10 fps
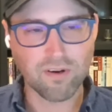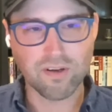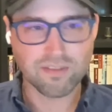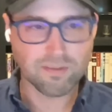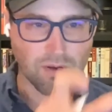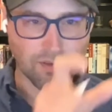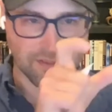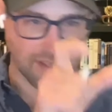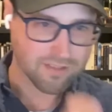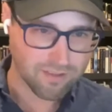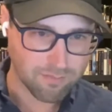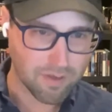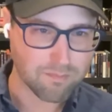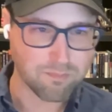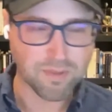a very small section of
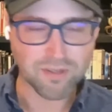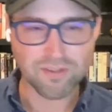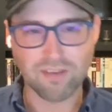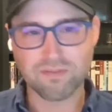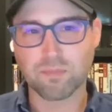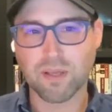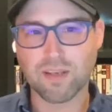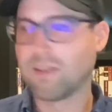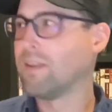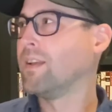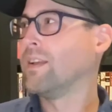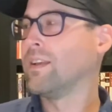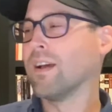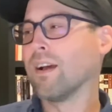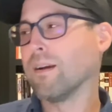my bookshelves, but
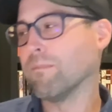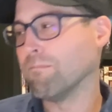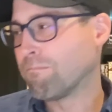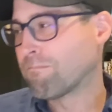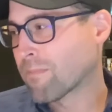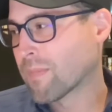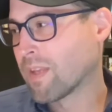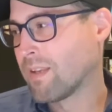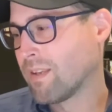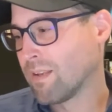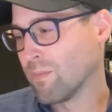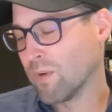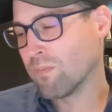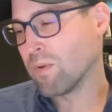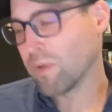um, we